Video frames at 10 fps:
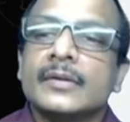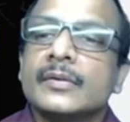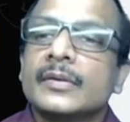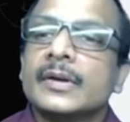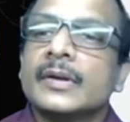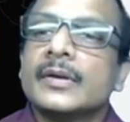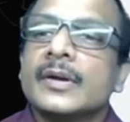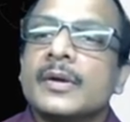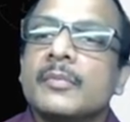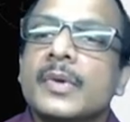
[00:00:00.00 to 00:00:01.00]
Okay,
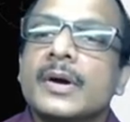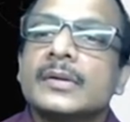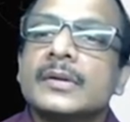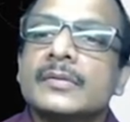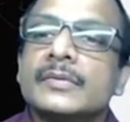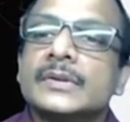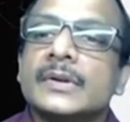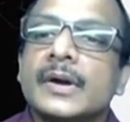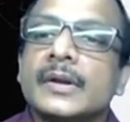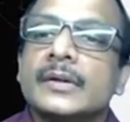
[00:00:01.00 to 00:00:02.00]
marker with
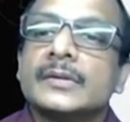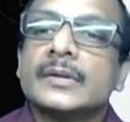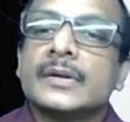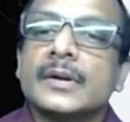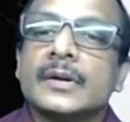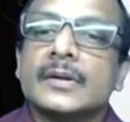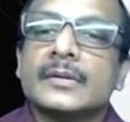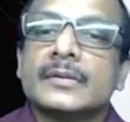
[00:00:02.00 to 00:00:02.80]
another color,